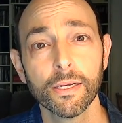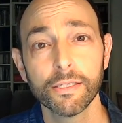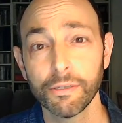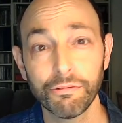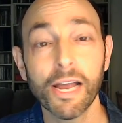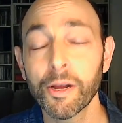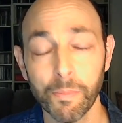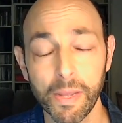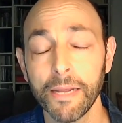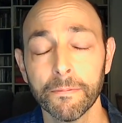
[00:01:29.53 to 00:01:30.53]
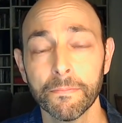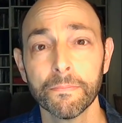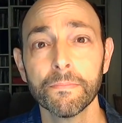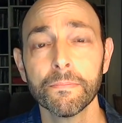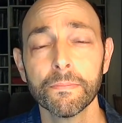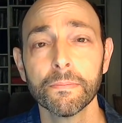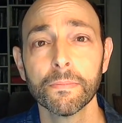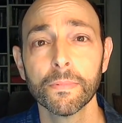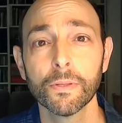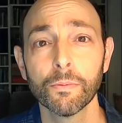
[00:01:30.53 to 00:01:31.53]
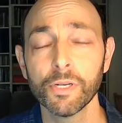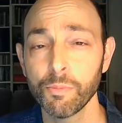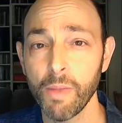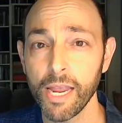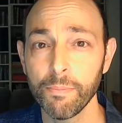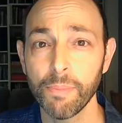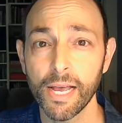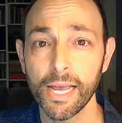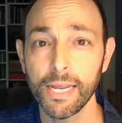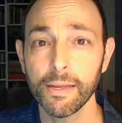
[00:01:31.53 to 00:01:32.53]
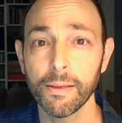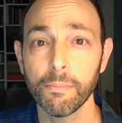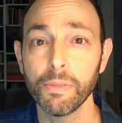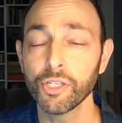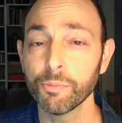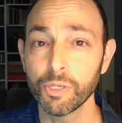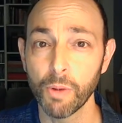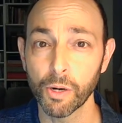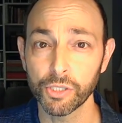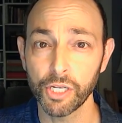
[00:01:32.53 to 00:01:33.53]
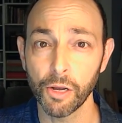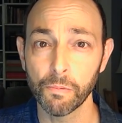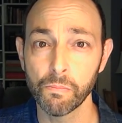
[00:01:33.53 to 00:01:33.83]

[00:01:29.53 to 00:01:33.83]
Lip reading: to fire me was made by Bishop DiMarzio.